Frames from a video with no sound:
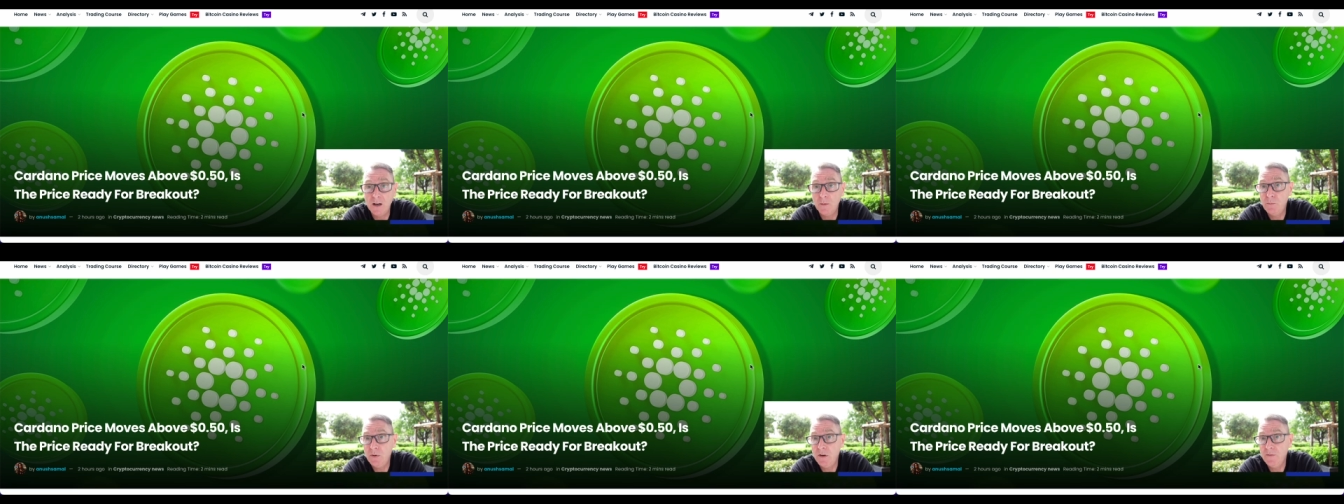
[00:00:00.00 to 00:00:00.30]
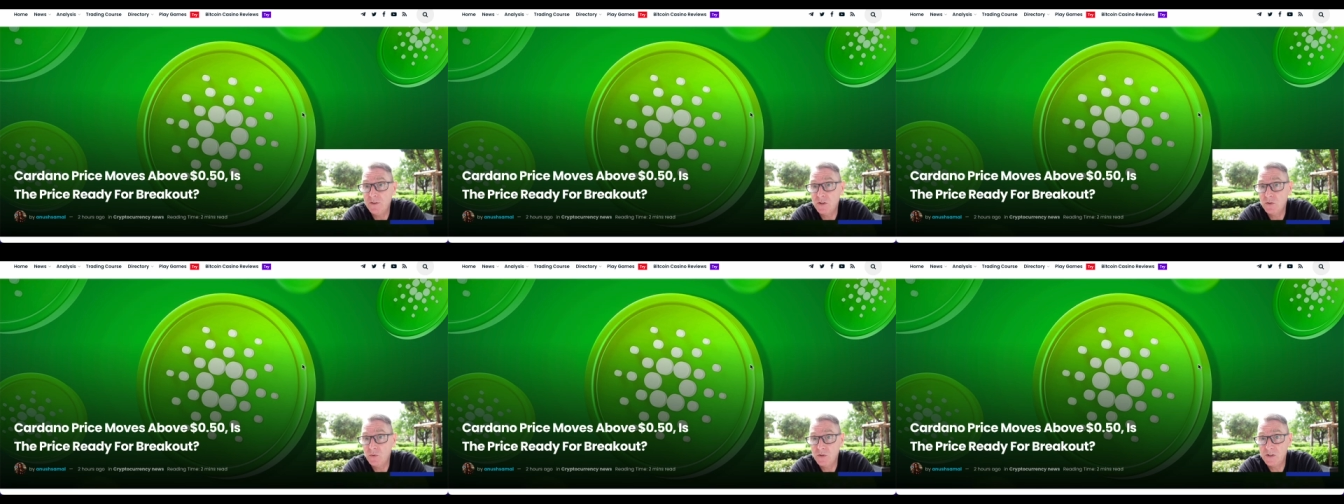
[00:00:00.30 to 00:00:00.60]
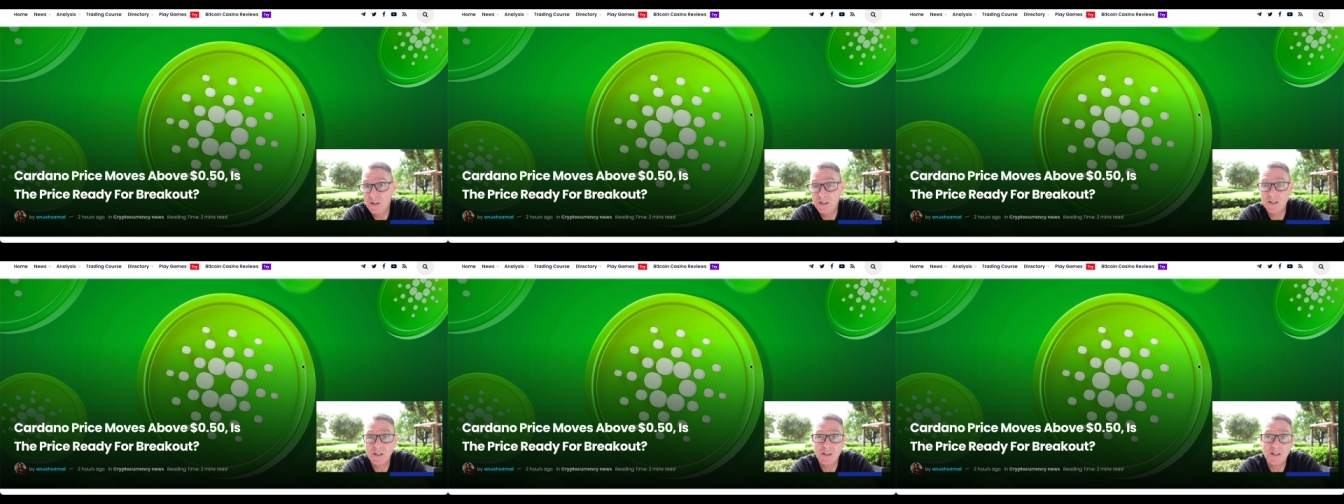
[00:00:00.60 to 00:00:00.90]
previous
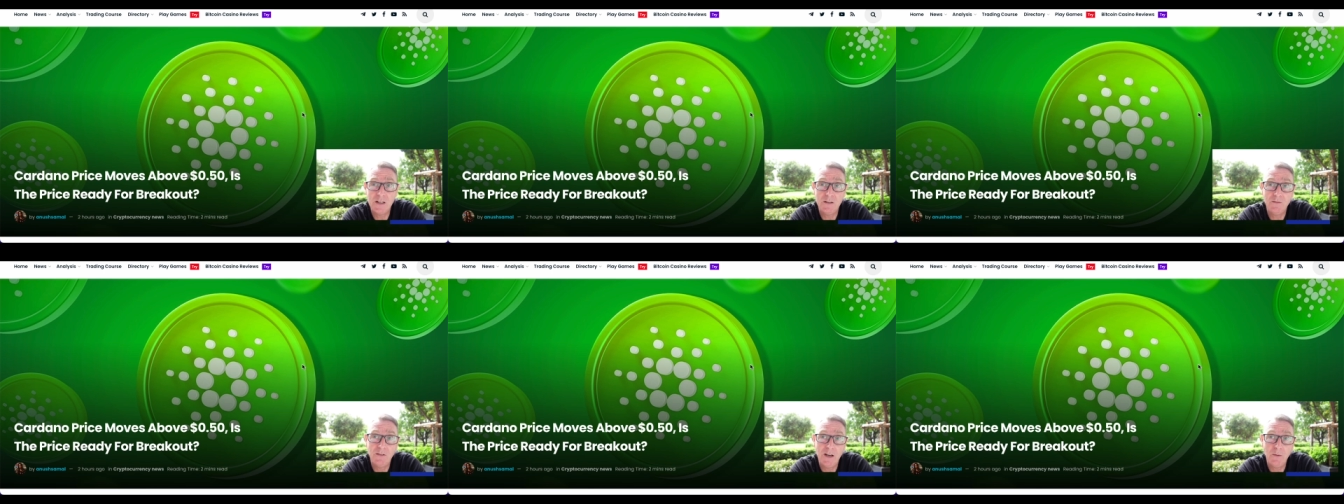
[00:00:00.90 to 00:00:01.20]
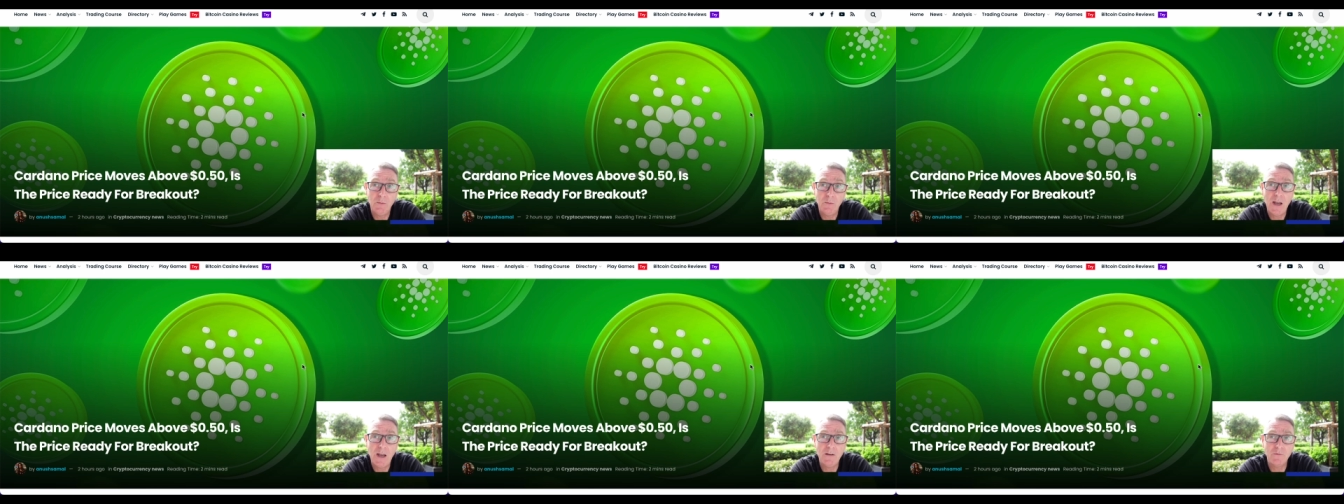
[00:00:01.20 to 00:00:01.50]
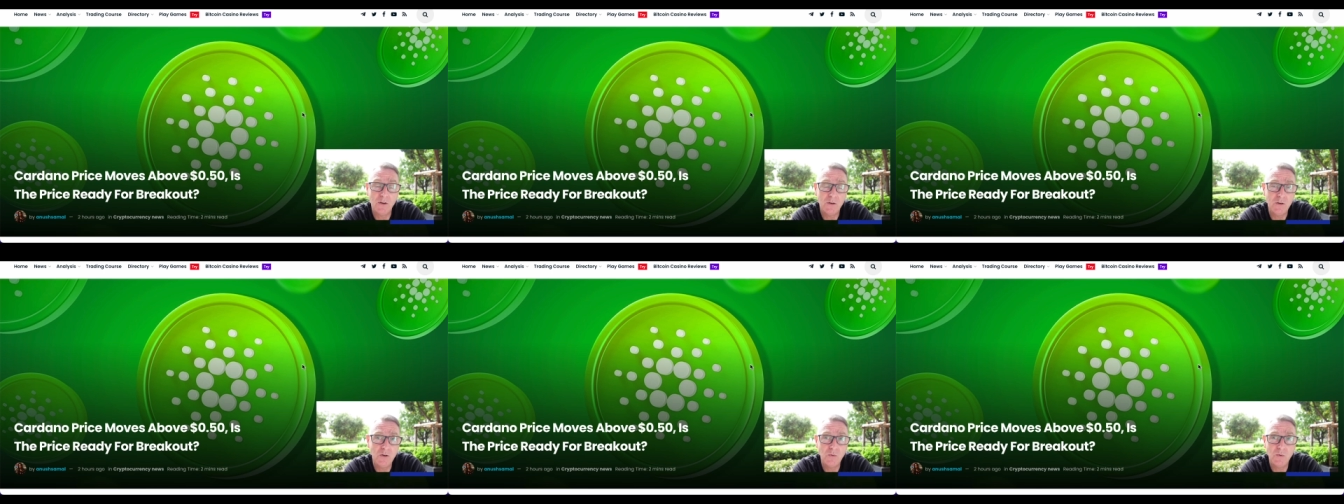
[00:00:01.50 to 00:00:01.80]
resistance level, and we
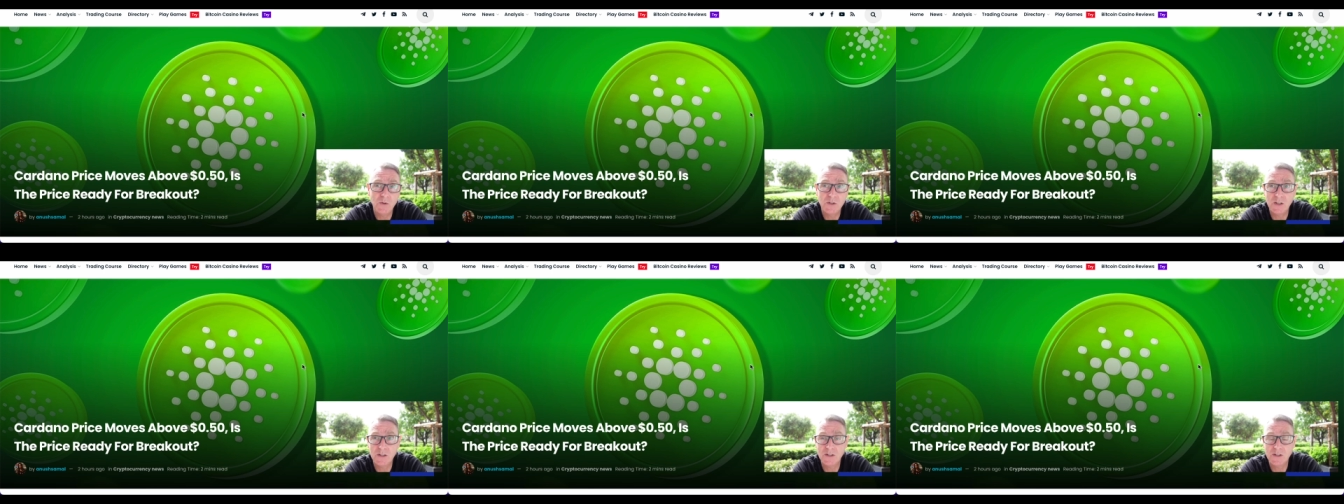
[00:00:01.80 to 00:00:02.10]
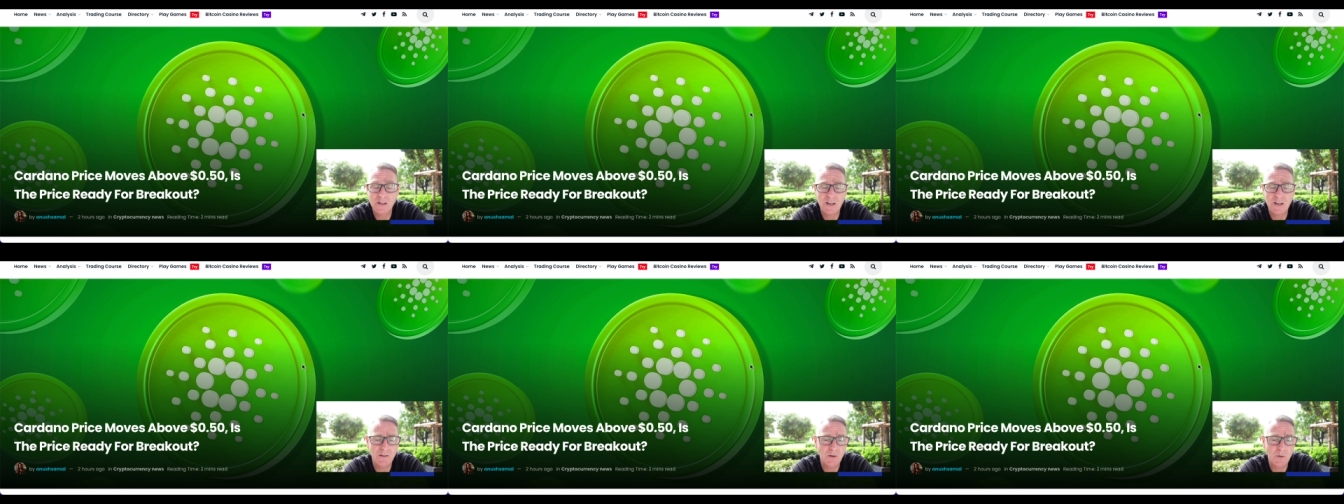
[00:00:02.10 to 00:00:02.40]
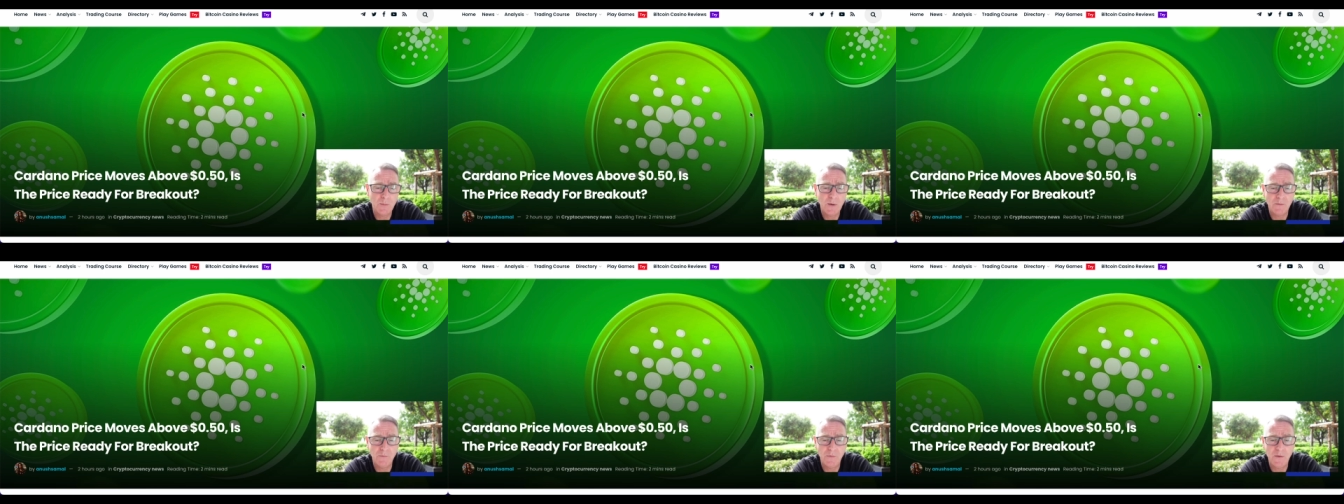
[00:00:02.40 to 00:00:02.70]
have a new resistance
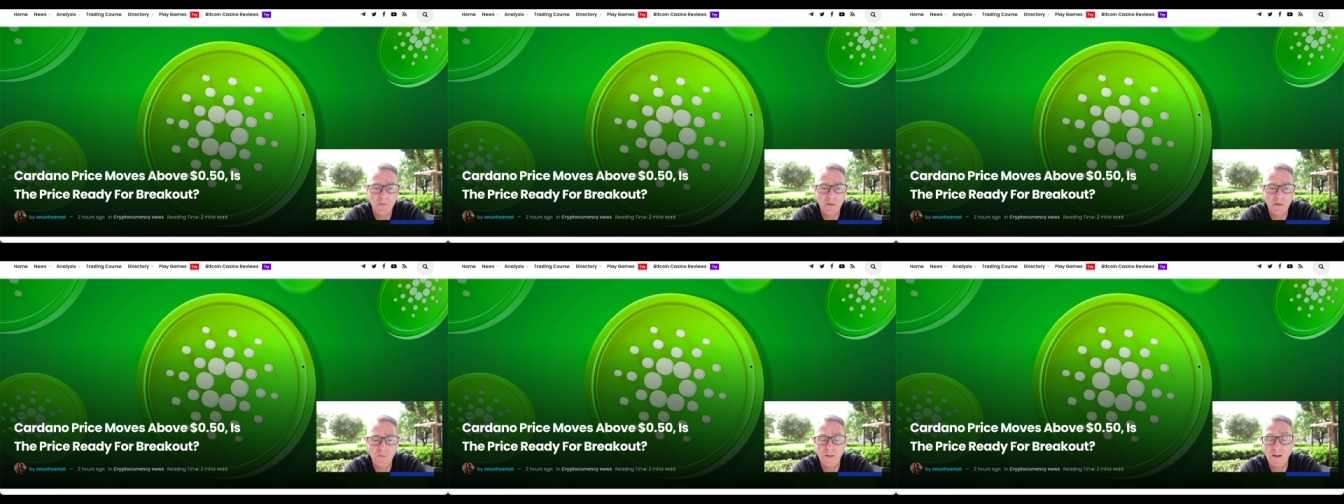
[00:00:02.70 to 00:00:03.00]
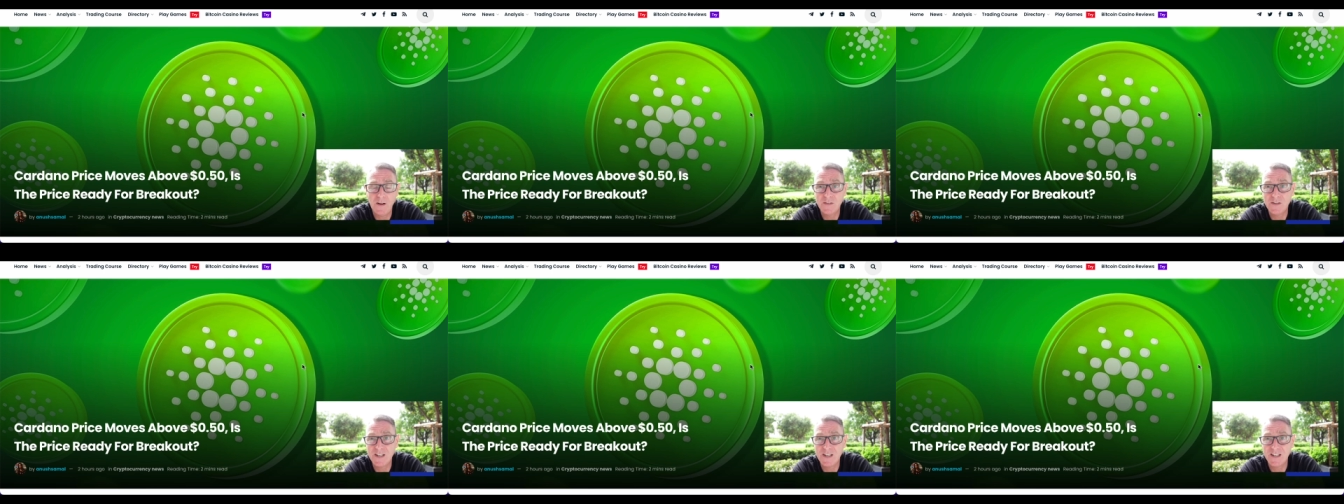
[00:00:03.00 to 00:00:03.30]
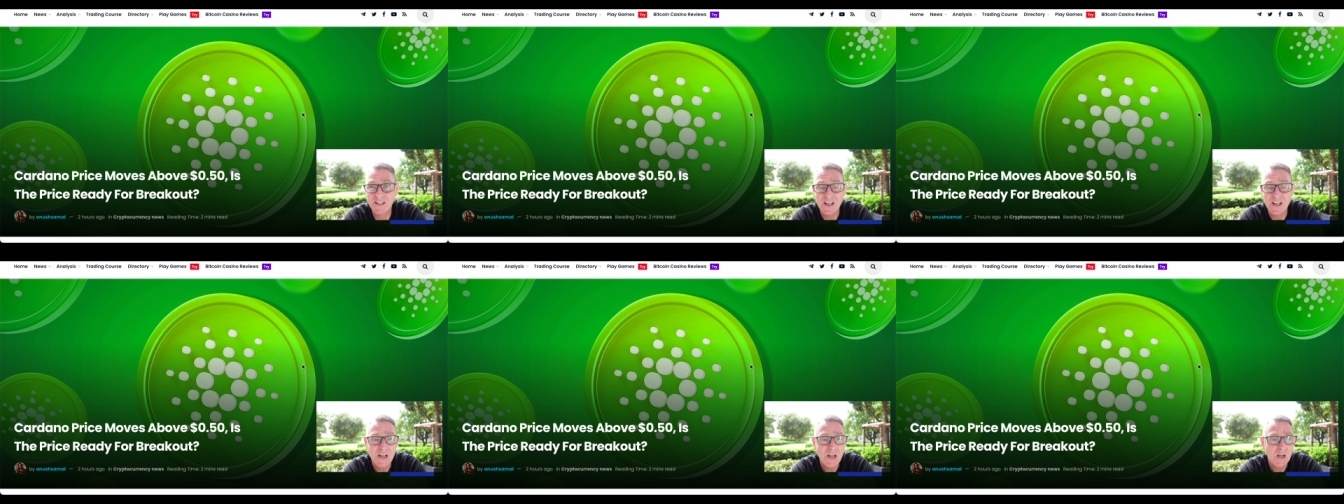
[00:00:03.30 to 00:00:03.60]
level about 55
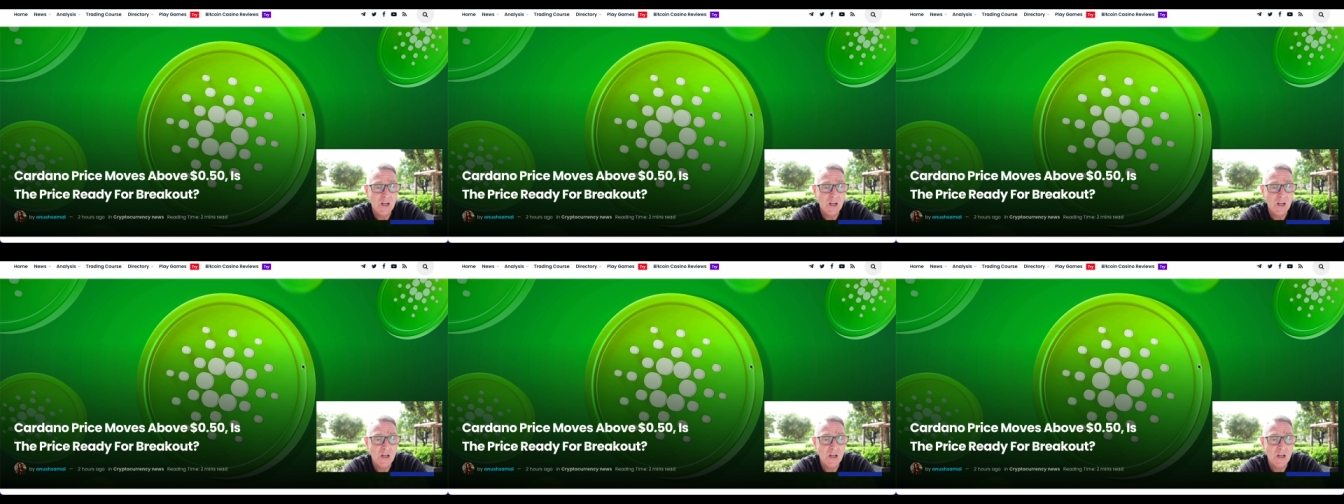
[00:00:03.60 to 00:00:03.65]
cents.